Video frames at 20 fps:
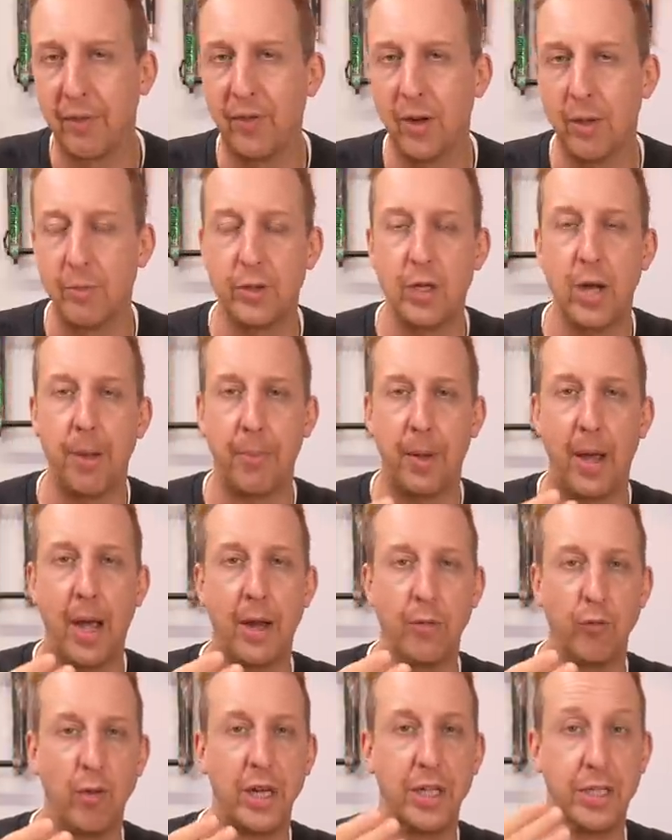a flip chip
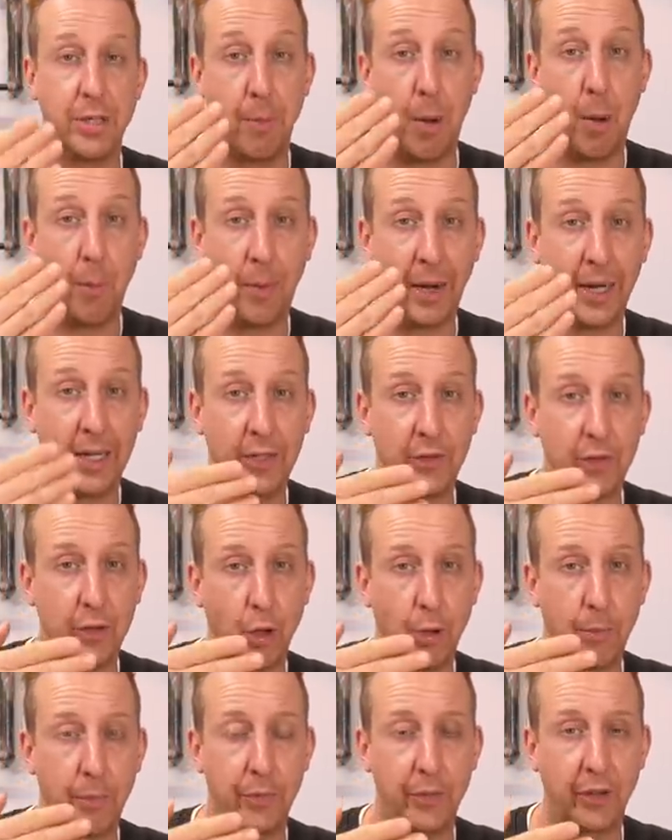and raise your bottom bracket to
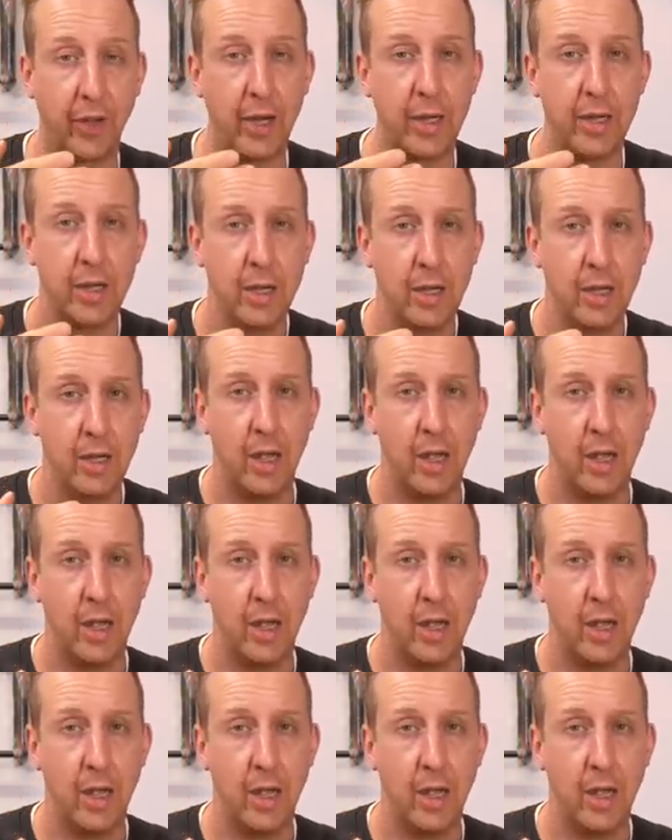compensate,